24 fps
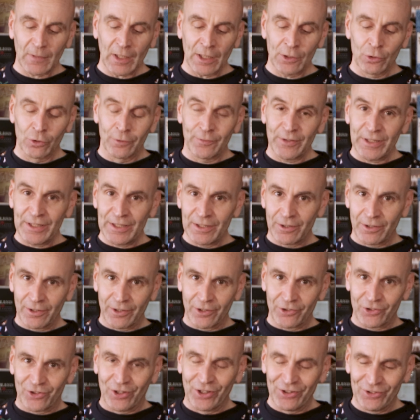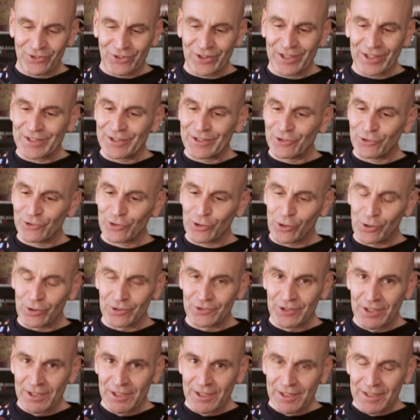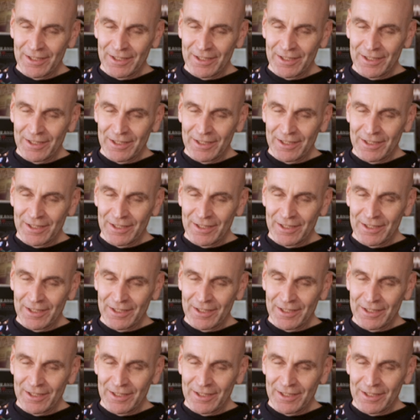And over here there's this thing that's called